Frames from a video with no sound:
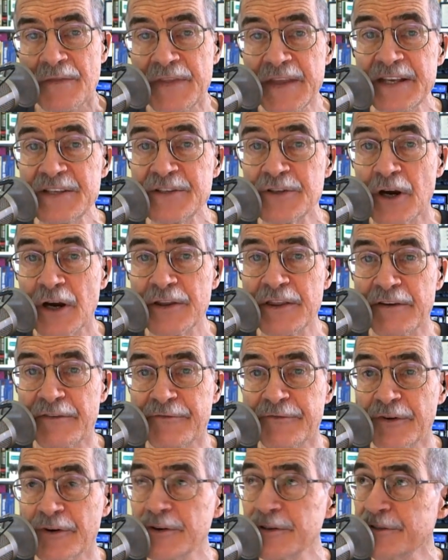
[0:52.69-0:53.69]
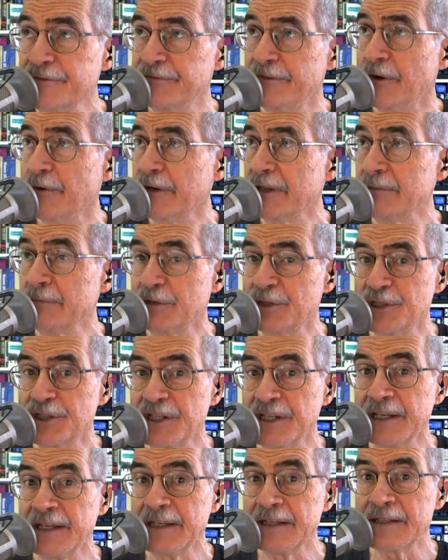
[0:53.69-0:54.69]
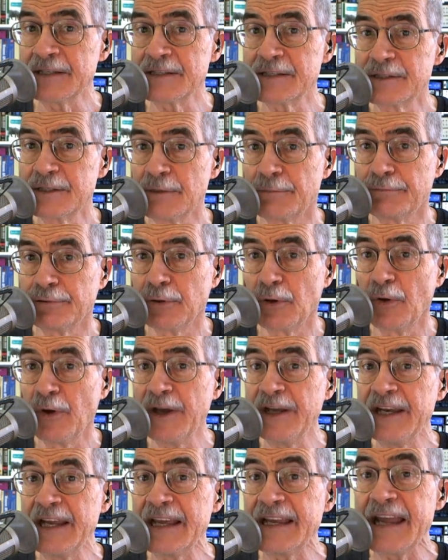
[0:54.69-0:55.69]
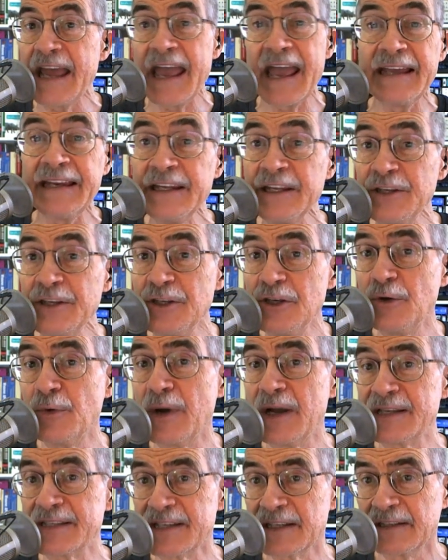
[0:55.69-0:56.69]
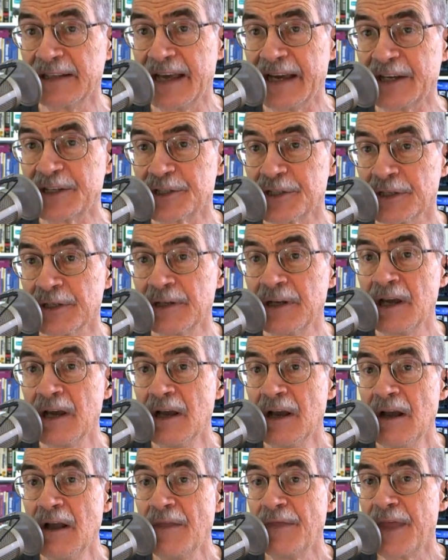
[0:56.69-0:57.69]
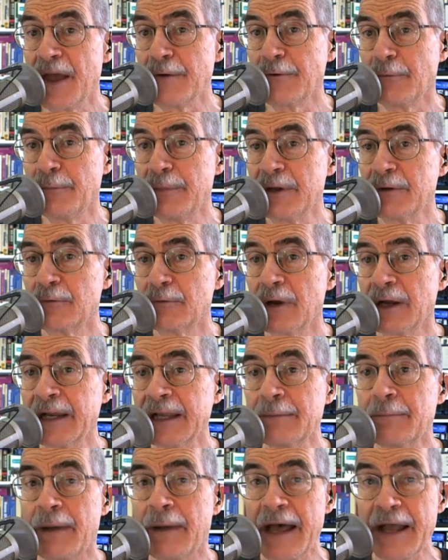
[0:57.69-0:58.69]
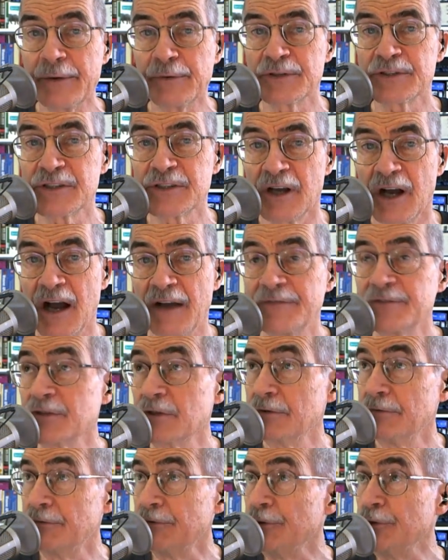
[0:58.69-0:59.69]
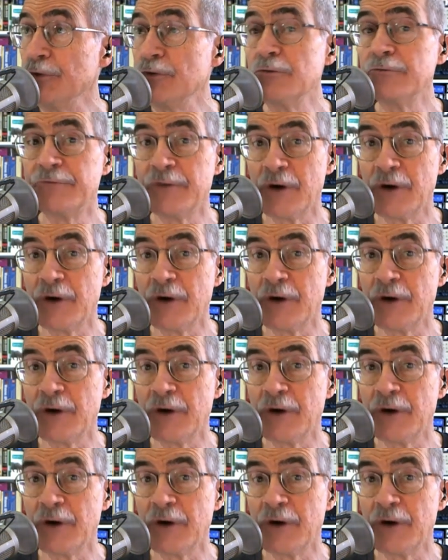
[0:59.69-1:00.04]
These are the first voting machines deployed in any U.S. election that will be running Microsoft's new